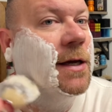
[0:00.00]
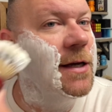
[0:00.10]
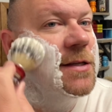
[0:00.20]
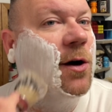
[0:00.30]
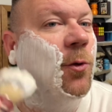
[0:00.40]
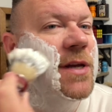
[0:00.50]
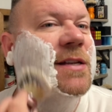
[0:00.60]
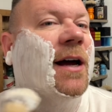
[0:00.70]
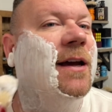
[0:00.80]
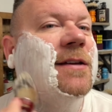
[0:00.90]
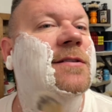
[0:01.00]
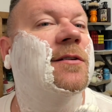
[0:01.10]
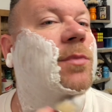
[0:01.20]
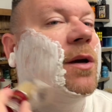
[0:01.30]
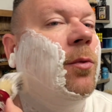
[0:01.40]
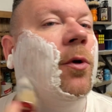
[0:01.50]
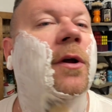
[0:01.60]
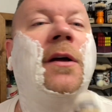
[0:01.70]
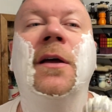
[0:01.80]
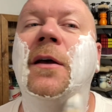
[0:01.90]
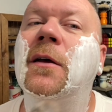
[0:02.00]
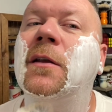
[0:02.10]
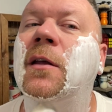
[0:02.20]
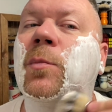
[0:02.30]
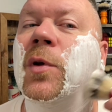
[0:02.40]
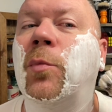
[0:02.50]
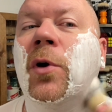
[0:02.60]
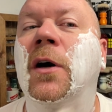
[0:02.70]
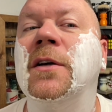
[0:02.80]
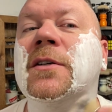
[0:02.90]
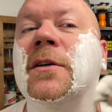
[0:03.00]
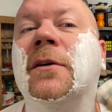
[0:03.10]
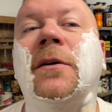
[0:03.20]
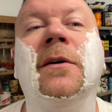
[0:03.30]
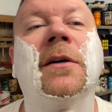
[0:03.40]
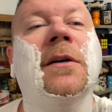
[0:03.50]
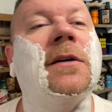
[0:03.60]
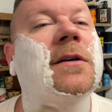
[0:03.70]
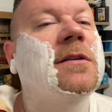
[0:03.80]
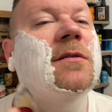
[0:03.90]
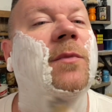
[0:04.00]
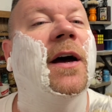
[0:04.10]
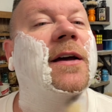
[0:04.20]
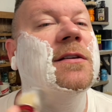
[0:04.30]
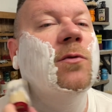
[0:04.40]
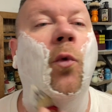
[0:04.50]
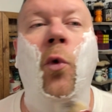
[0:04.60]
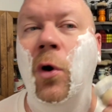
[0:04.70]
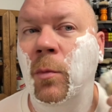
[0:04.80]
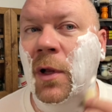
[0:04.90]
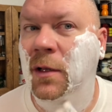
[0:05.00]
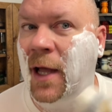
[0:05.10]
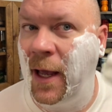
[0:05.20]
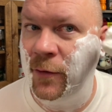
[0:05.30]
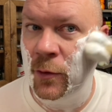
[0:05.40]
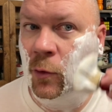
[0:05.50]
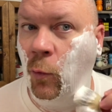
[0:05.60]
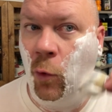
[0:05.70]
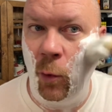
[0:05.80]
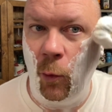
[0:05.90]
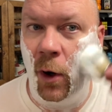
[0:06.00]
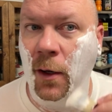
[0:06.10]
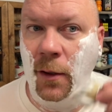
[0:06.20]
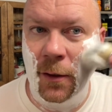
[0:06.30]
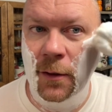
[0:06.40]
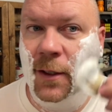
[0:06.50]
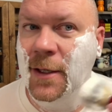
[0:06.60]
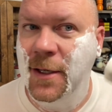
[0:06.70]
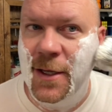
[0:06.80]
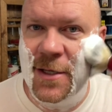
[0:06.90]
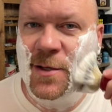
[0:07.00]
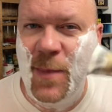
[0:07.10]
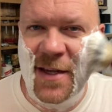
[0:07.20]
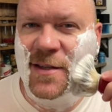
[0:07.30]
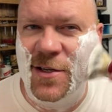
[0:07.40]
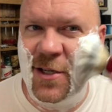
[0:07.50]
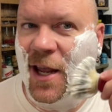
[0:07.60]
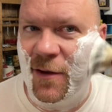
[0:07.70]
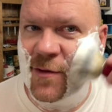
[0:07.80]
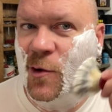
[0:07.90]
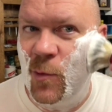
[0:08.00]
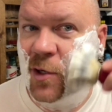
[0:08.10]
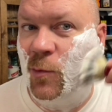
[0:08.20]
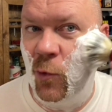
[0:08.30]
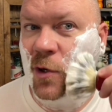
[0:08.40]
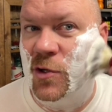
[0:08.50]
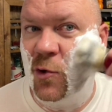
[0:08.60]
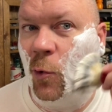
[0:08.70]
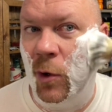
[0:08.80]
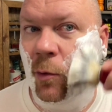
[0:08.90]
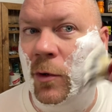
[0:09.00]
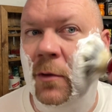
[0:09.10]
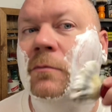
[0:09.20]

It's always nice to be able to dip your brush in some nice warm lather or warm water. It just makes the shave so much more enjoyable.